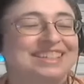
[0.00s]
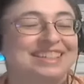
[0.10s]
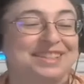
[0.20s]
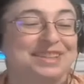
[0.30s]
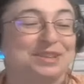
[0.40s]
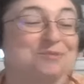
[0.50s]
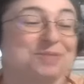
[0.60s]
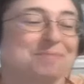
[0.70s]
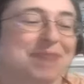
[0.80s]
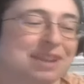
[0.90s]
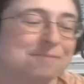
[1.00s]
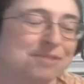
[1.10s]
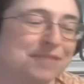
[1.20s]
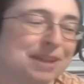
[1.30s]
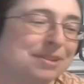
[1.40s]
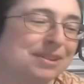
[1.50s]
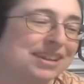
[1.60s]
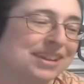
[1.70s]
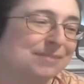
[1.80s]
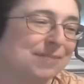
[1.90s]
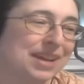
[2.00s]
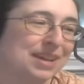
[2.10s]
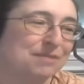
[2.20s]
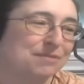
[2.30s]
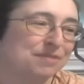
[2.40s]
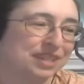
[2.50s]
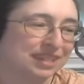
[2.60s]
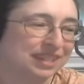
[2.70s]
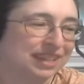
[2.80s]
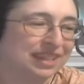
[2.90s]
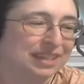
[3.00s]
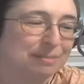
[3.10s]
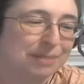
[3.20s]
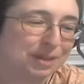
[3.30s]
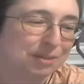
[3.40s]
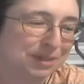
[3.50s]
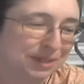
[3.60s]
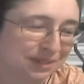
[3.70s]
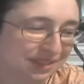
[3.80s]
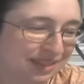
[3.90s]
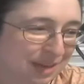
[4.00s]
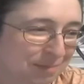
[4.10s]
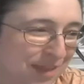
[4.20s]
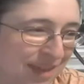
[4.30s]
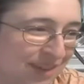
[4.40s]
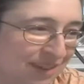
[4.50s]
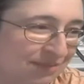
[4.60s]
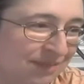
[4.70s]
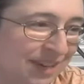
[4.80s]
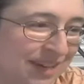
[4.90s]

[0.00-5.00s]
because I don't want to buy any more fabric right now. I have uh, medical bills that I am paying on right